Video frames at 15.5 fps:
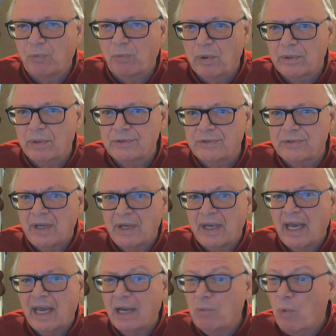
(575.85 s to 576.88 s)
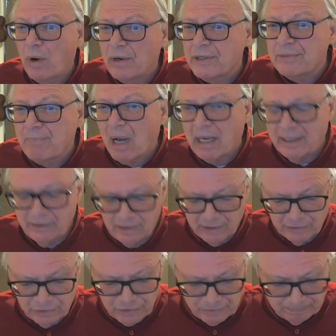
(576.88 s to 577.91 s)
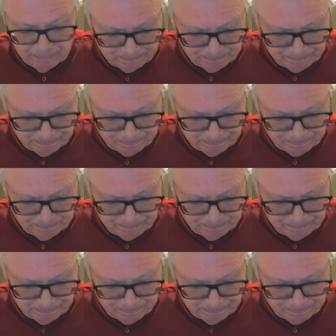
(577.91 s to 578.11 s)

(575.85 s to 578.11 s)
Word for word: words and where his mind goes.